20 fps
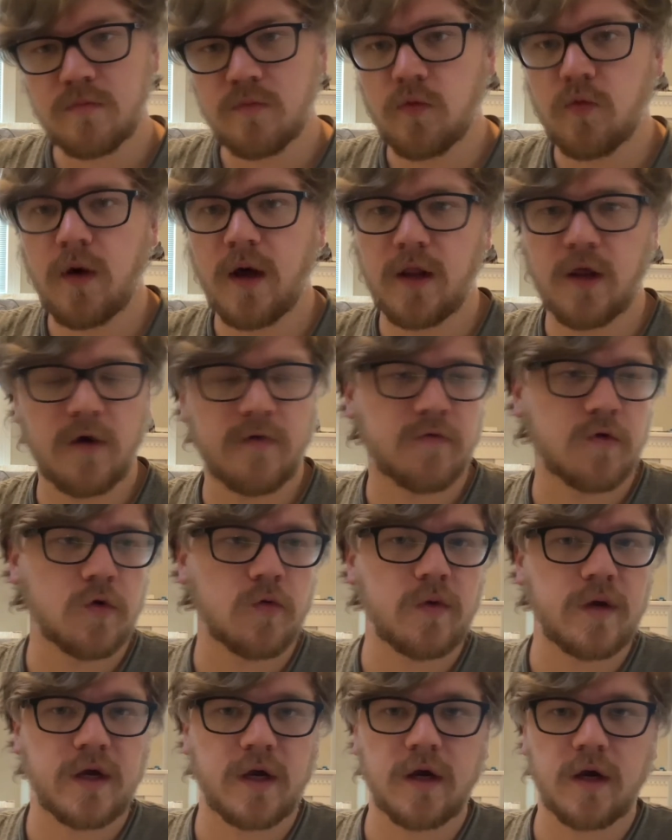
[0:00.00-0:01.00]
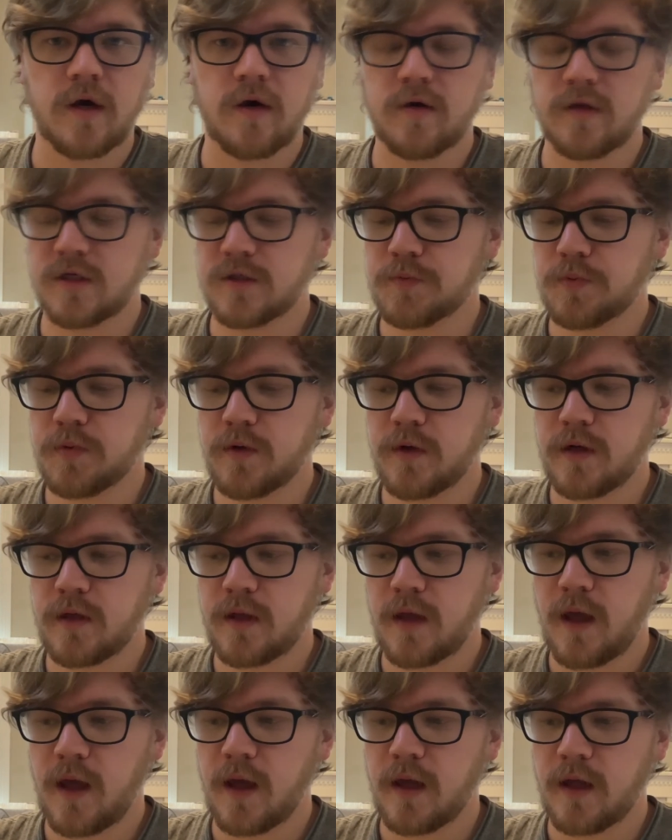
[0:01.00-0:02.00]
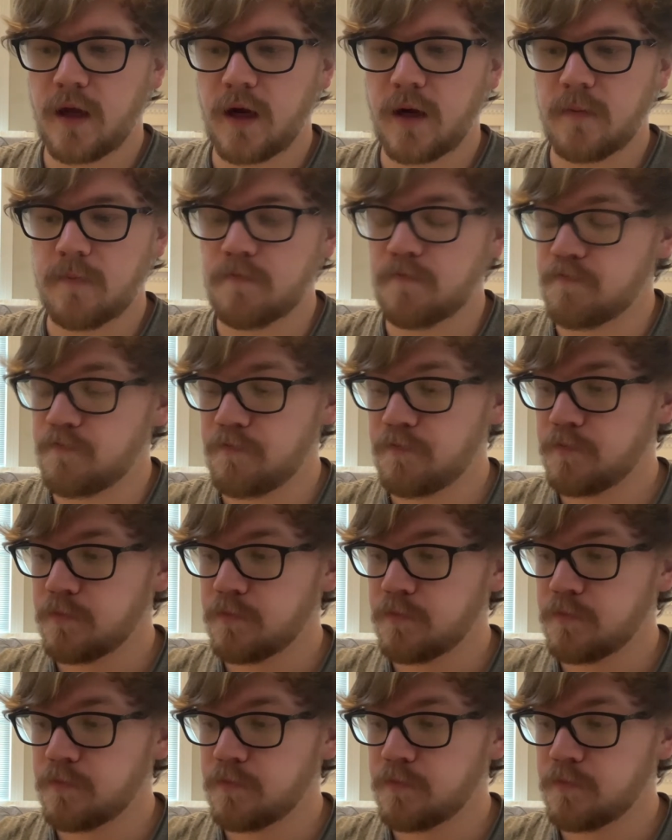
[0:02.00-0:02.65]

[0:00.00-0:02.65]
well over a week ago at this point, and